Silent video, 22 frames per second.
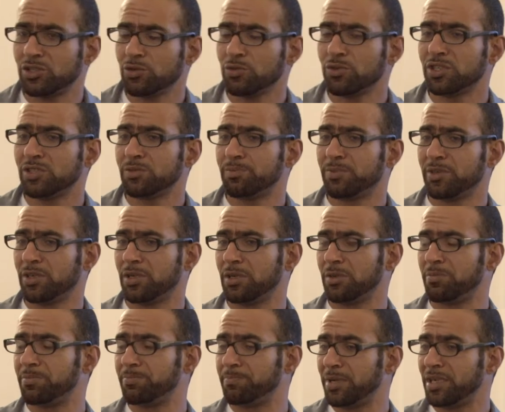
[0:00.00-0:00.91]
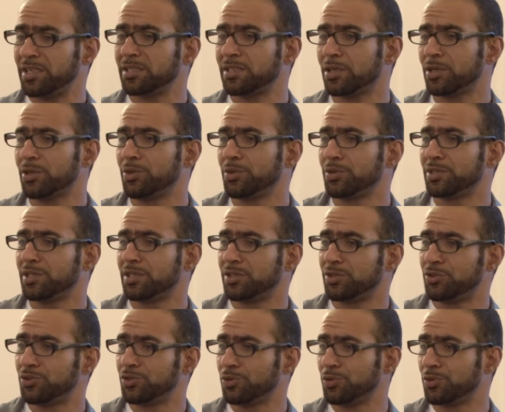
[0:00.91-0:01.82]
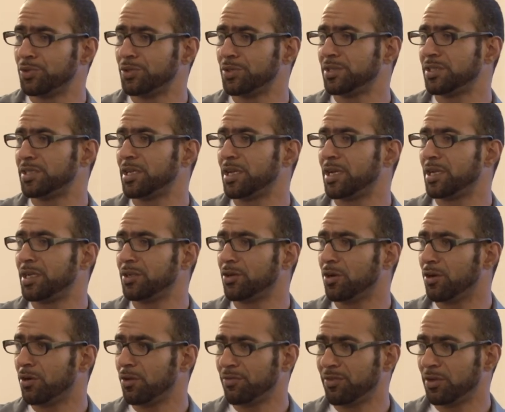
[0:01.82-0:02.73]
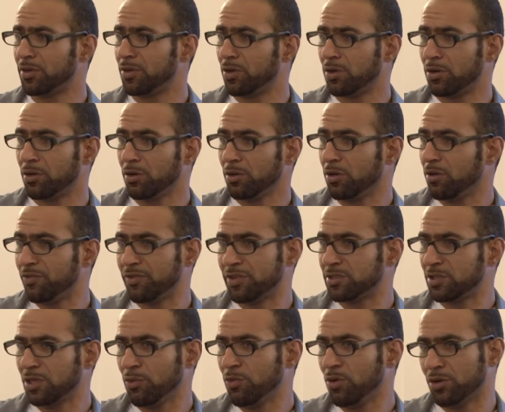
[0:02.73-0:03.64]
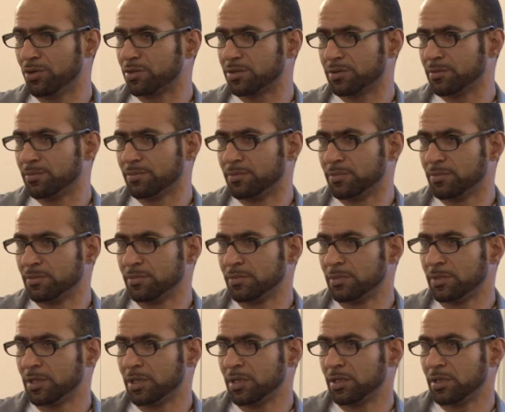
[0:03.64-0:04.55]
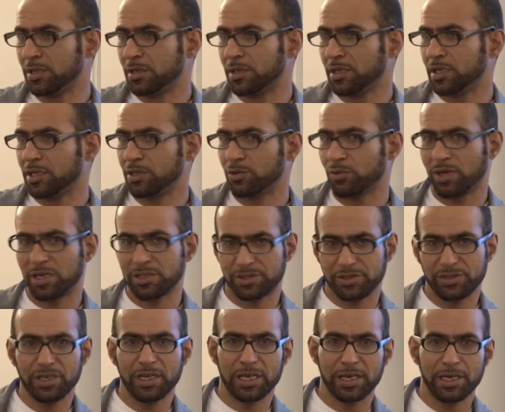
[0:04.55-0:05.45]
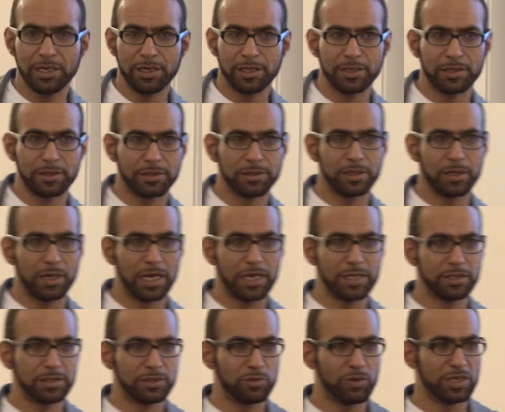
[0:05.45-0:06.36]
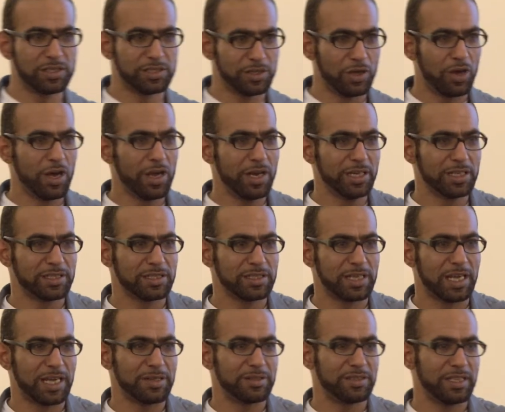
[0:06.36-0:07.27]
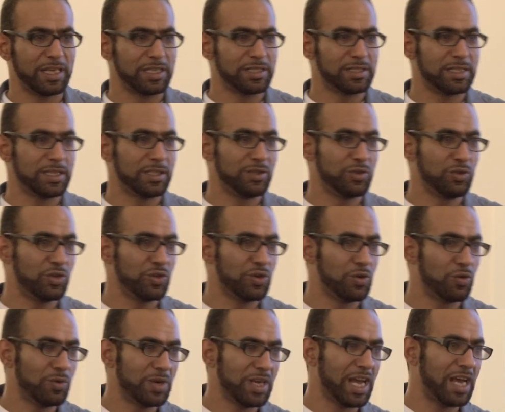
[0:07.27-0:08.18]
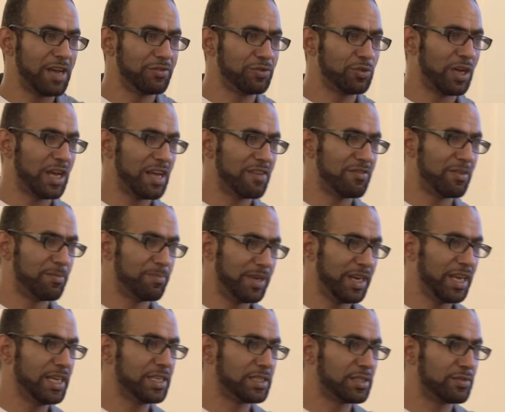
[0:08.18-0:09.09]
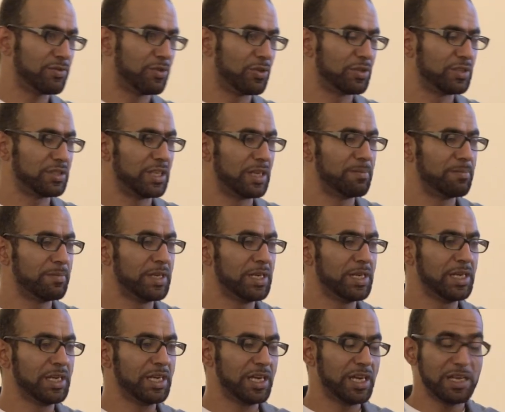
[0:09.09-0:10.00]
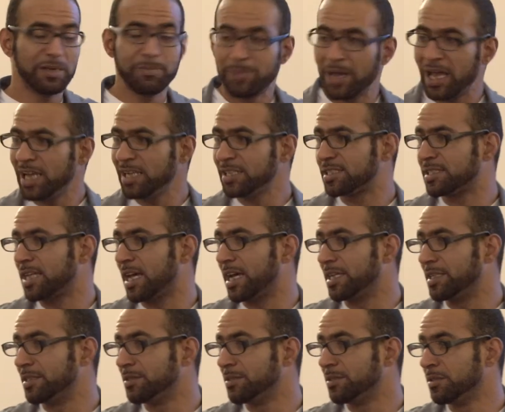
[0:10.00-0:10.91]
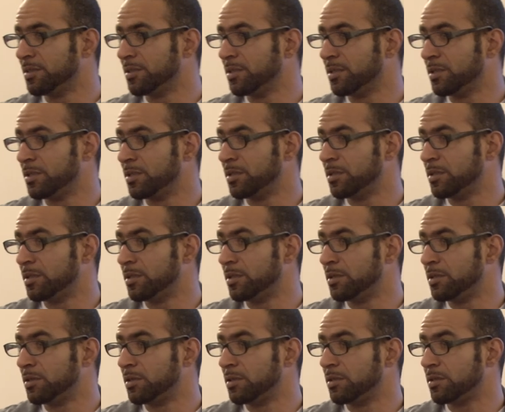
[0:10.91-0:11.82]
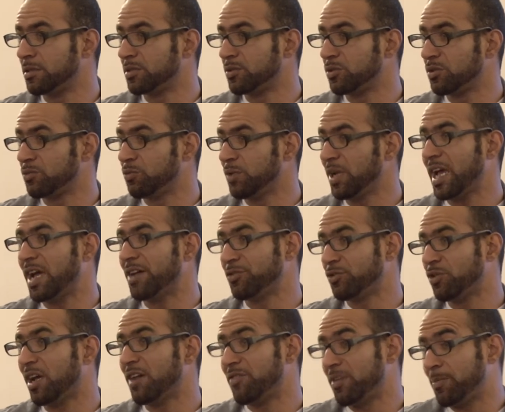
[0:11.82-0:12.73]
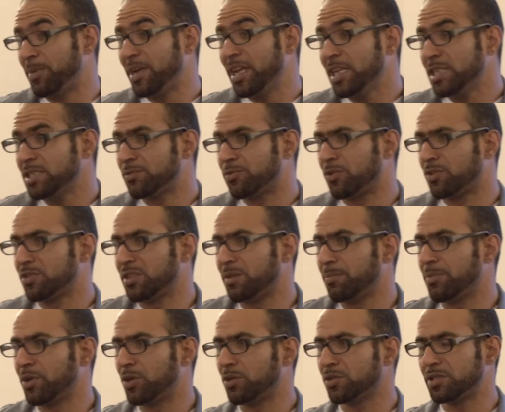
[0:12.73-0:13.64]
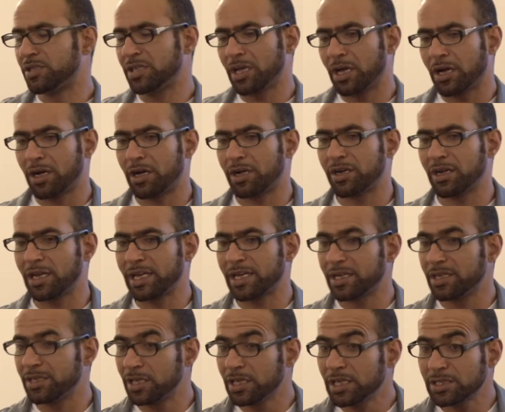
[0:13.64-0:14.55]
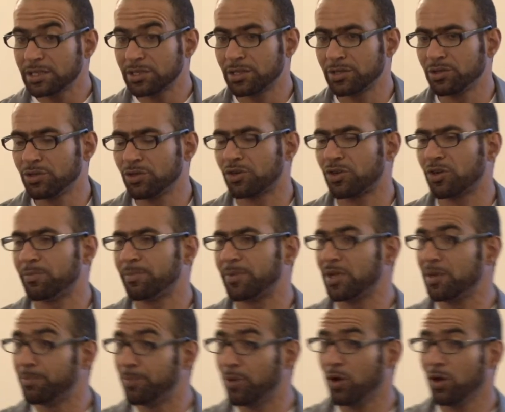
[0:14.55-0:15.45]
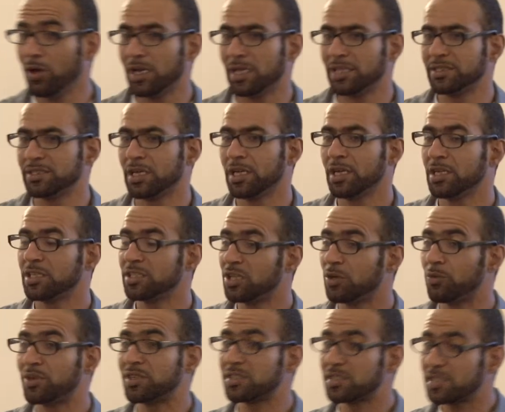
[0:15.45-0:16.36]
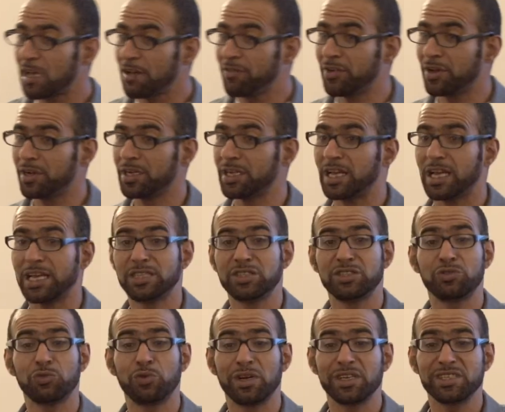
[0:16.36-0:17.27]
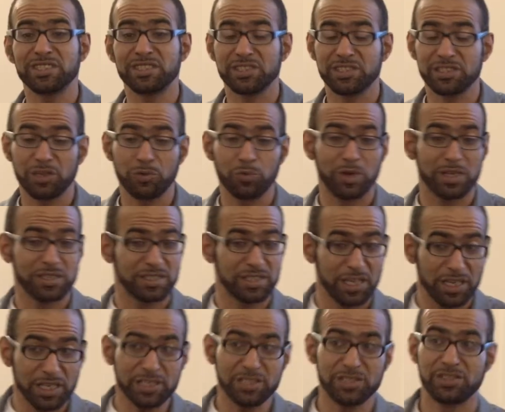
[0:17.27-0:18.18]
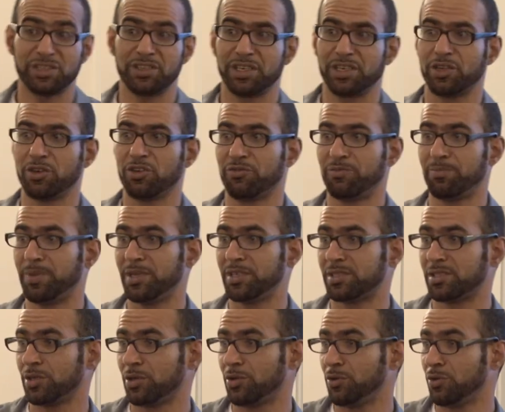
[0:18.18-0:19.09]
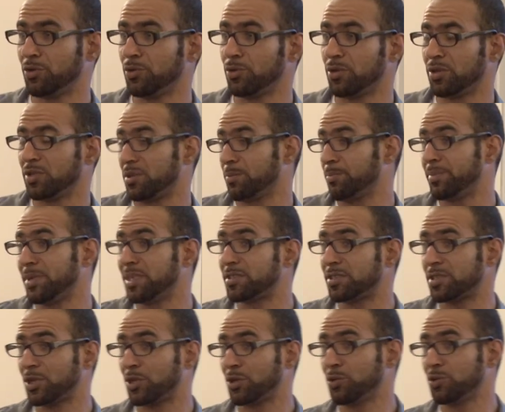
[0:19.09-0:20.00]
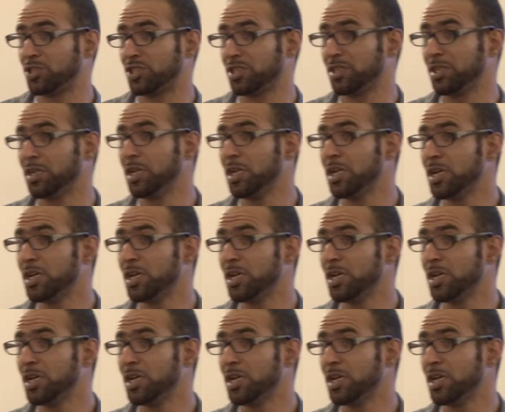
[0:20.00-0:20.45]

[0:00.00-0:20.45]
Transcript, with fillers: Jewish uh, persecuted Jews in over, all over the world. It was real and it was honest, and they said, you know, we have to have a place for them in Palestine we have to have a place for them because they are like in Eastern Europe in Poland, they were suffering and there was, there was history of persecu persecution